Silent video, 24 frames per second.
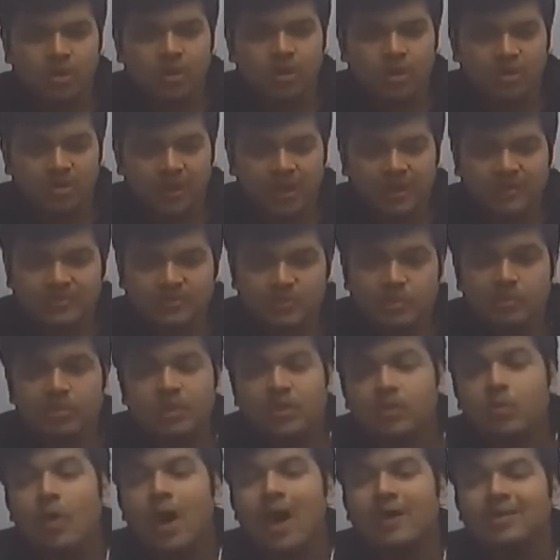Right, so you need
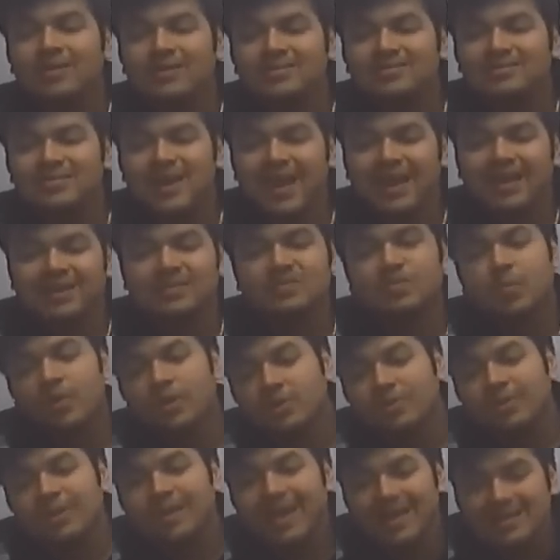to understand it's going to
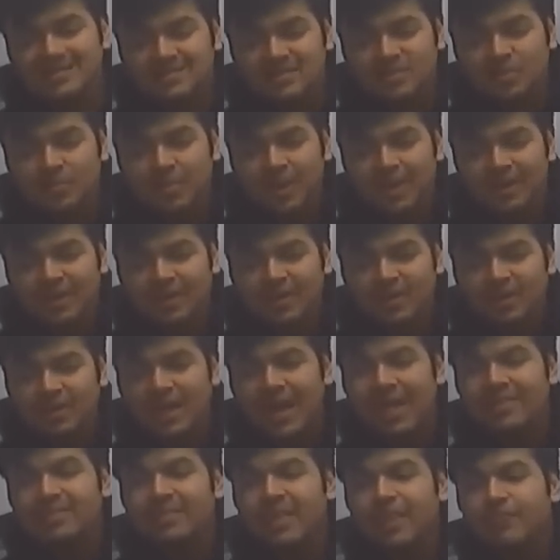be less numerical
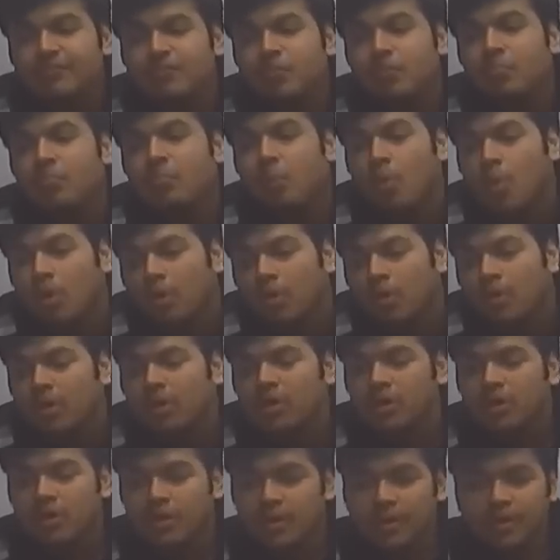and therefore more,
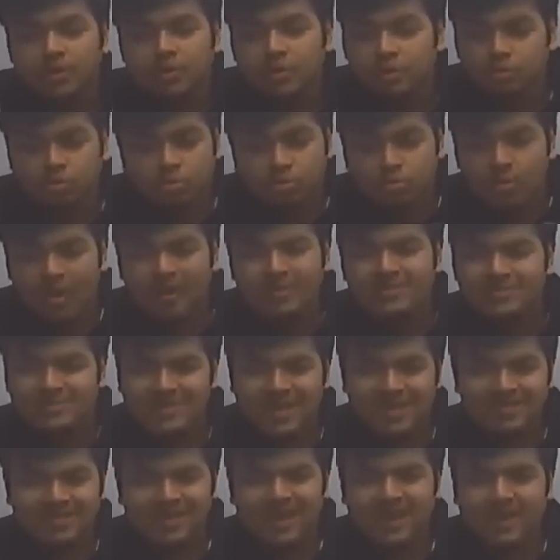you
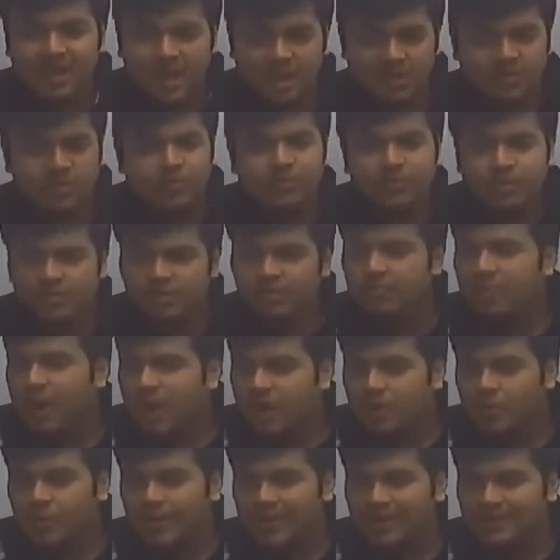understand that you've given part
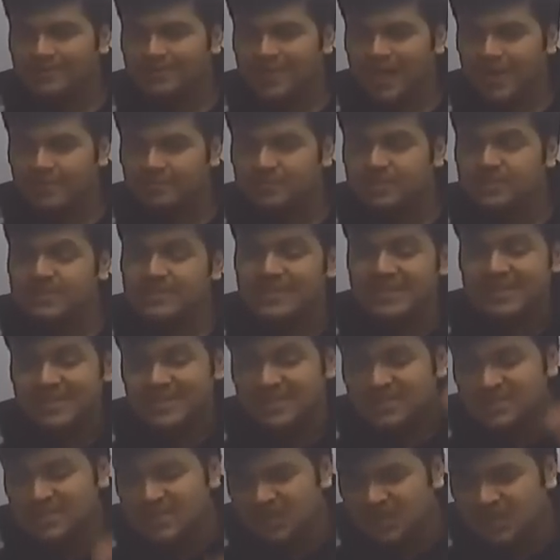1 exams, it's
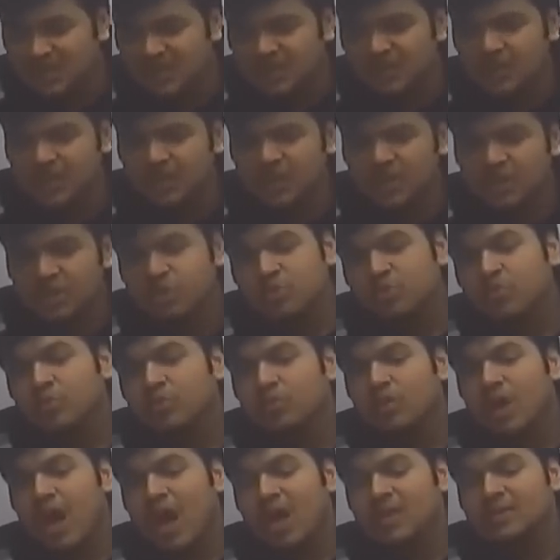easier to
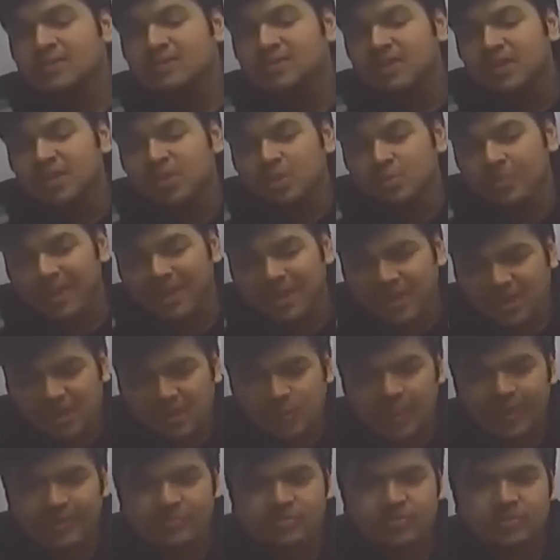answer numerical
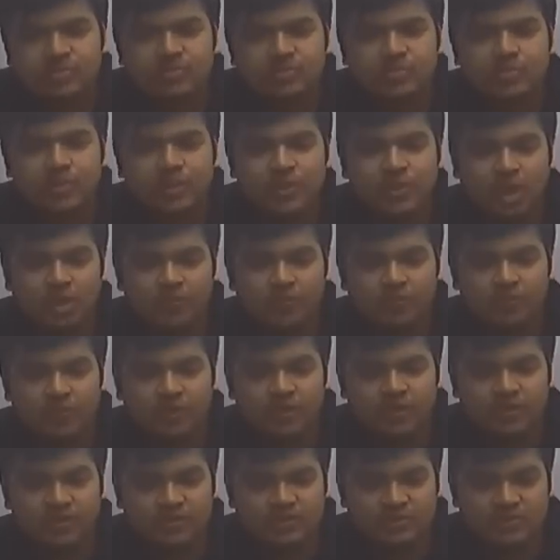questions with
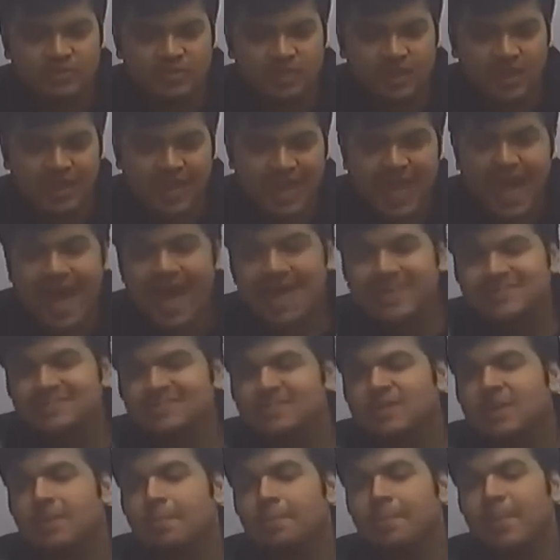confidence as
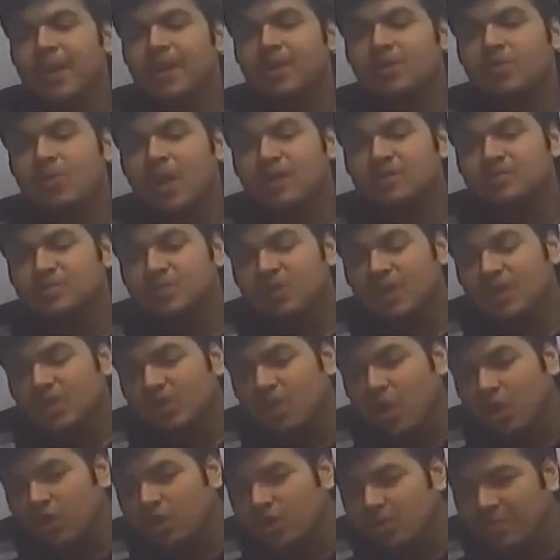compared to answering
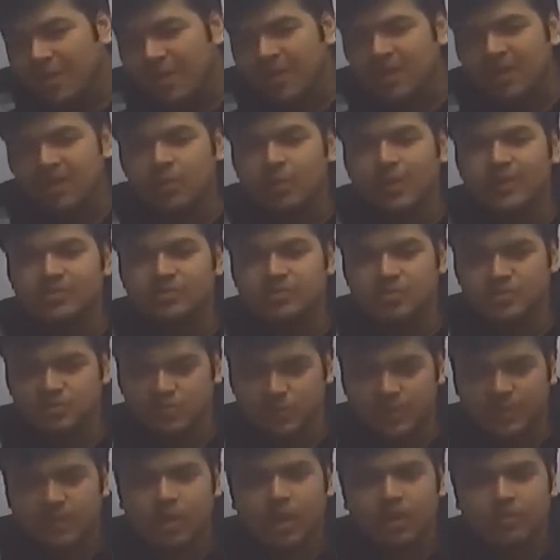non-numerical questions
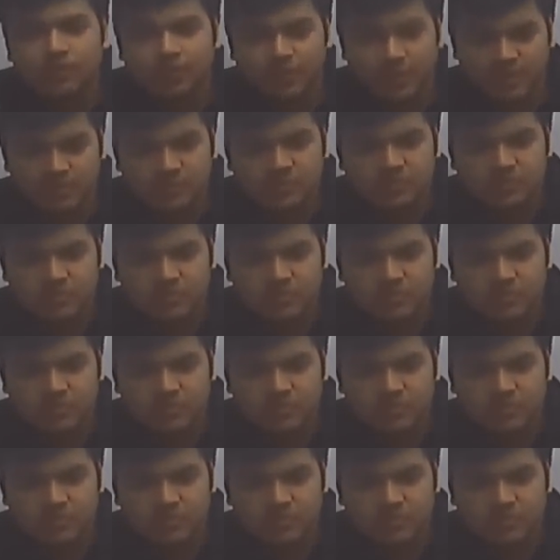with confidence.